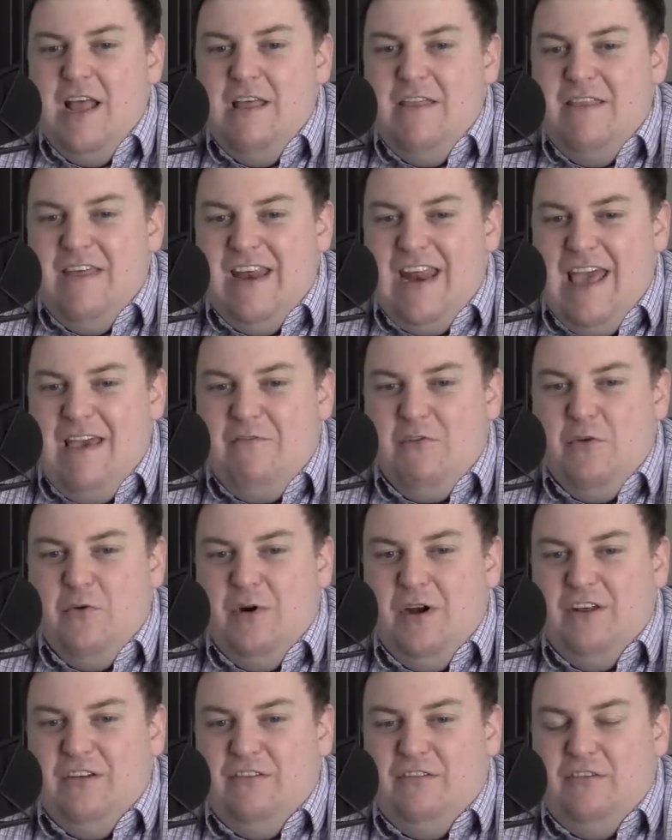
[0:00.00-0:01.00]
that
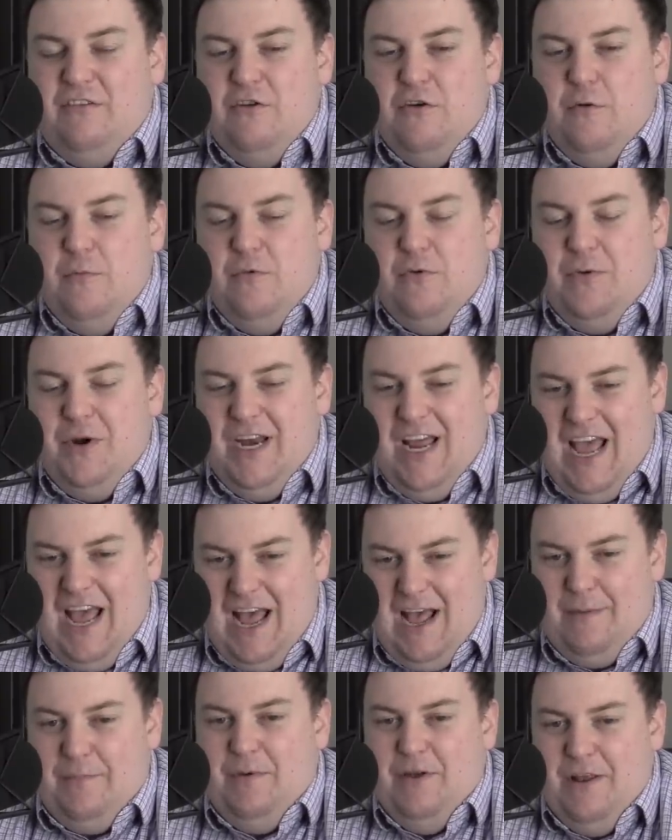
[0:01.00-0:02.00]
everyone assumed would
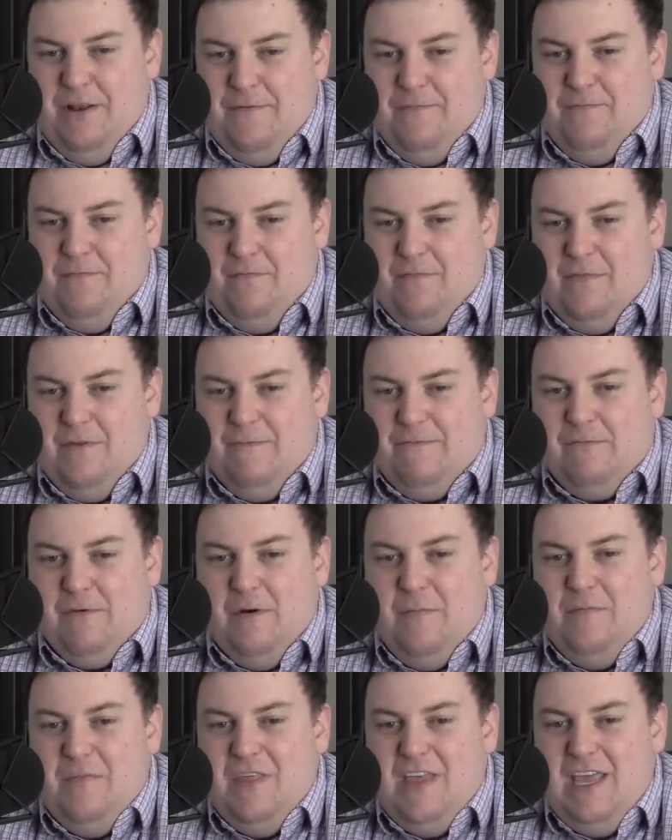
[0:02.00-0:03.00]
happen
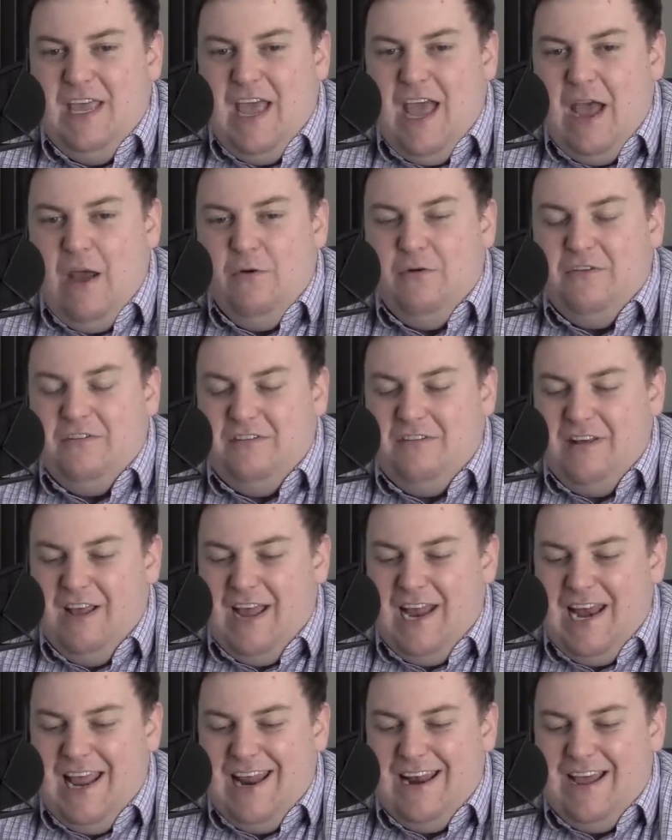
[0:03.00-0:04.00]
from the
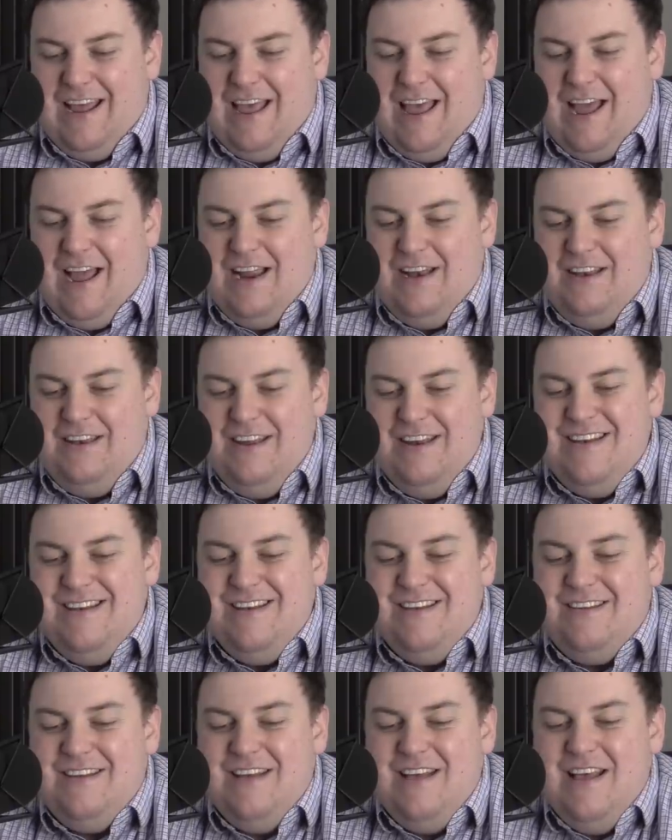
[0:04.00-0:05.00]
outset, and I
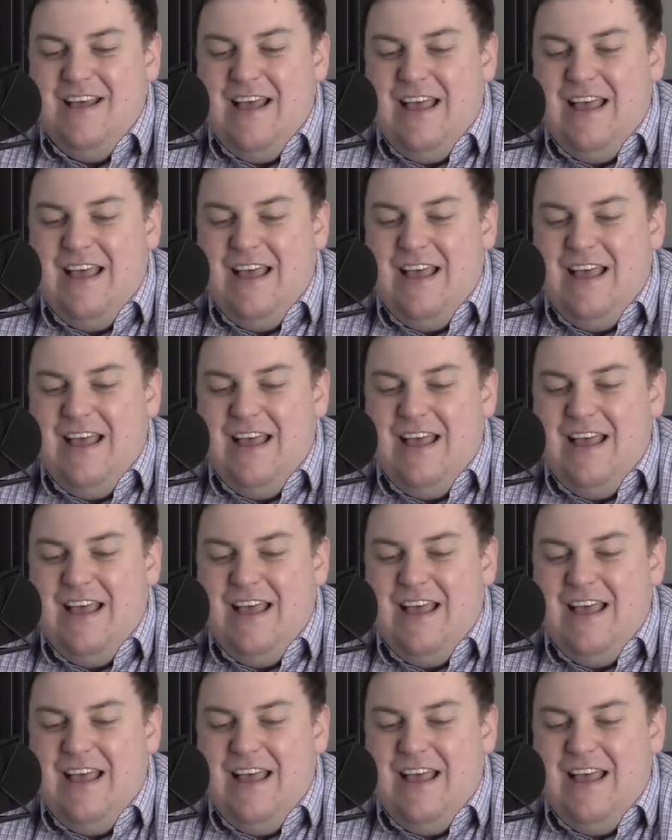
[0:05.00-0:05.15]
didn't